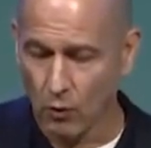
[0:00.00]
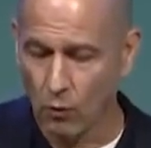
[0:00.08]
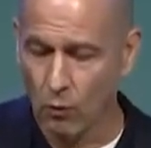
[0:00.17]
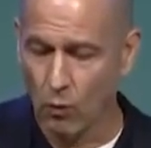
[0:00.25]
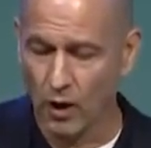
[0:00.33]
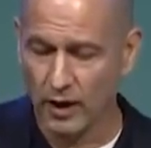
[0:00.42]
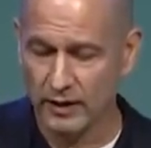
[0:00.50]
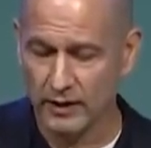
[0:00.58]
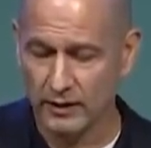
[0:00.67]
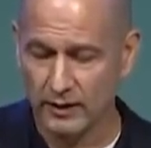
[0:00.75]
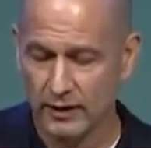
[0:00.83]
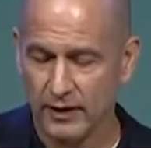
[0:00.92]
1
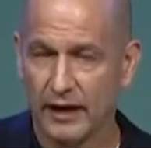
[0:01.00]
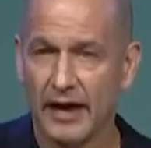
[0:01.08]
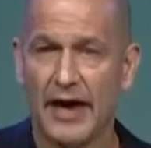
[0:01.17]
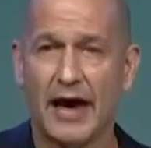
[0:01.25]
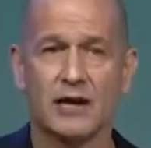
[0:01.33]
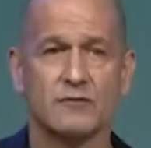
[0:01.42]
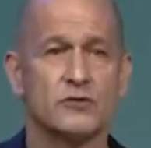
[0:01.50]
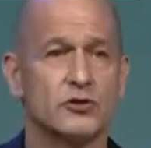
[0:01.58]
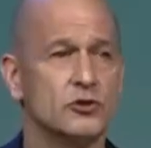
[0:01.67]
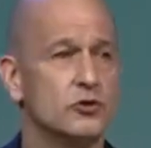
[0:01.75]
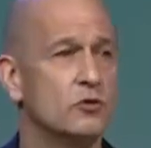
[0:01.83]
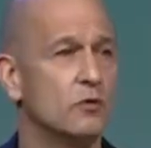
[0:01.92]
out of
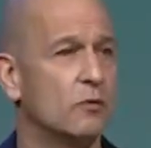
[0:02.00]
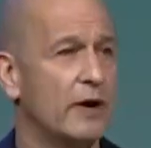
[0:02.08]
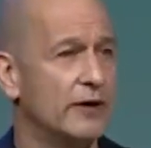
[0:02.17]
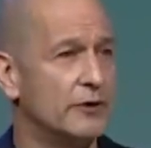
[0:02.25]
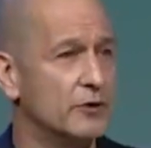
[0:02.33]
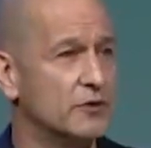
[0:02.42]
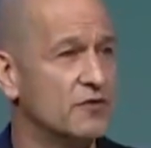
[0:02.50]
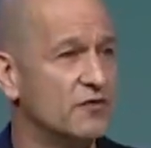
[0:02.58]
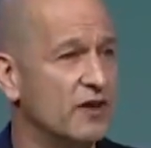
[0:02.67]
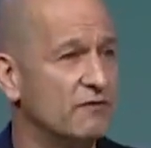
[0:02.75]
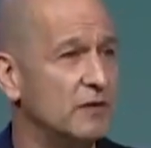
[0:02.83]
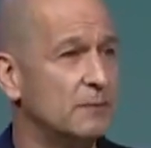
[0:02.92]
2 renters,
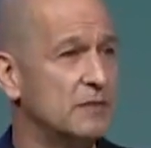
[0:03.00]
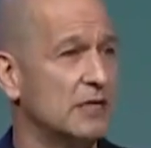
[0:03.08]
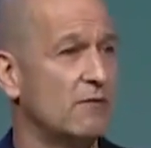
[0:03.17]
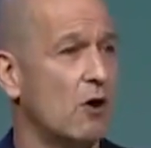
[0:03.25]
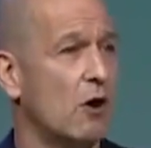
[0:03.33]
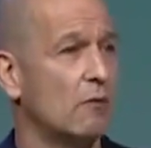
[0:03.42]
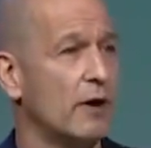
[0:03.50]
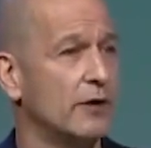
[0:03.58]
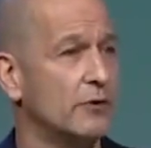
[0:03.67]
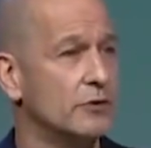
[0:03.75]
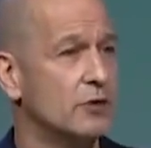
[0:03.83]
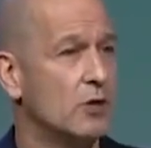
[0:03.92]
50% of all
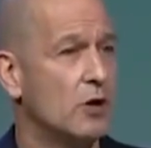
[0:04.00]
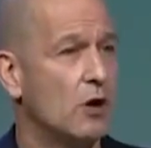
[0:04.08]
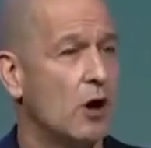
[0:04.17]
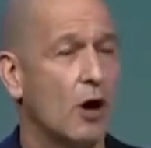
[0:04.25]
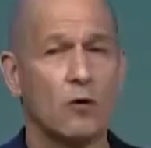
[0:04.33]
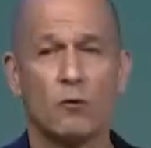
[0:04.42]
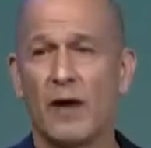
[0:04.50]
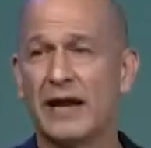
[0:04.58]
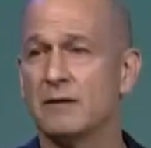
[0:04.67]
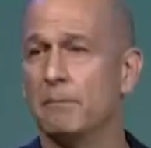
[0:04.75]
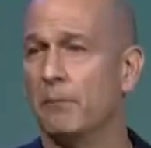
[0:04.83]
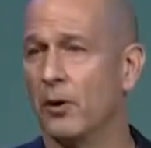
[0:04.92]
renters, are rent
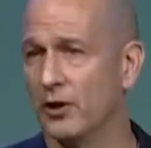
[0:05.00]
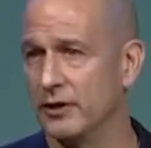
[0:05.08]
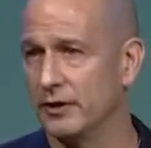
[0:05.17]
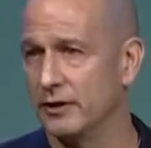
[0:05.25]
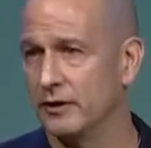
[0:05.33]
burdened.